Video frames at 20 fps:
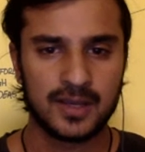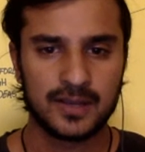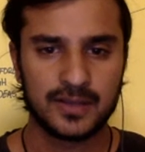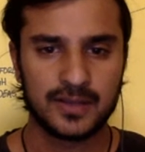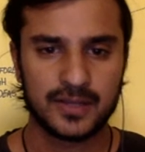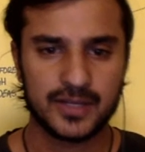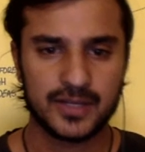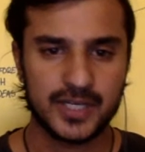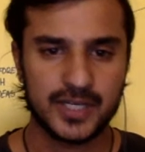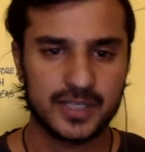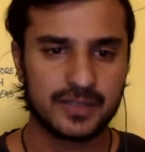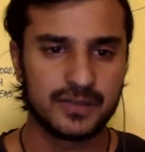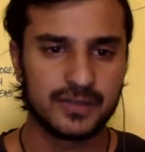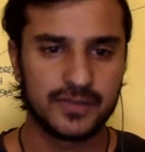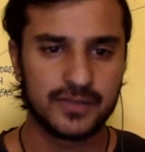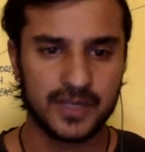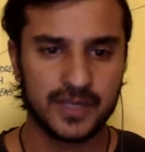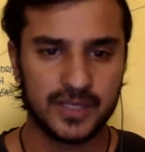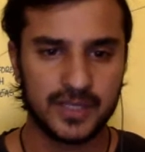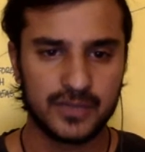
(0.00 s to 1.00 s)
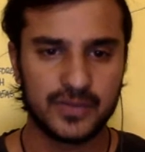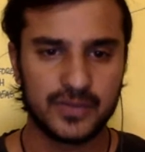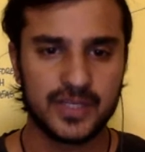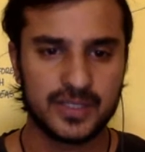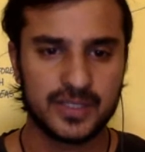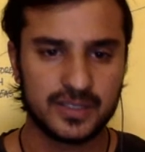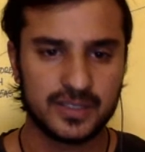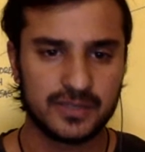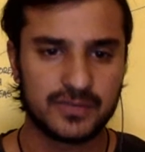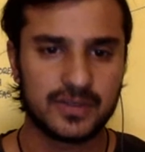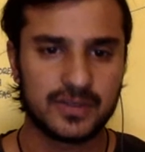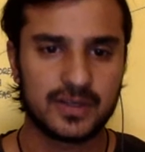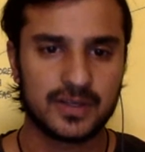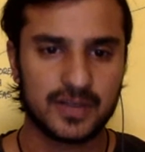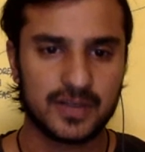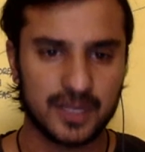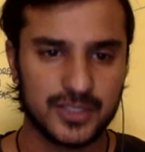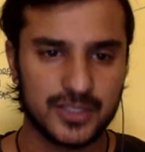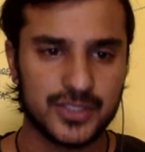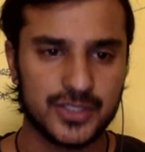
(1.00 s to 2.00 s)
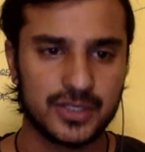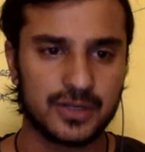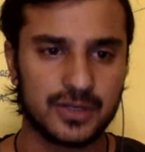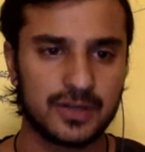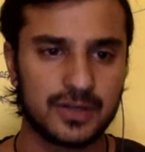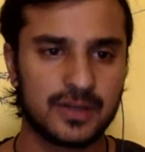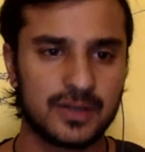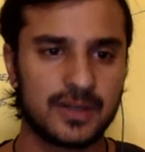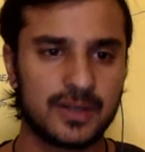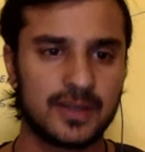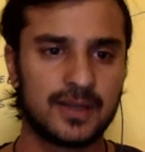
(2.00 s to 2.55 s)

the creative and innovative culture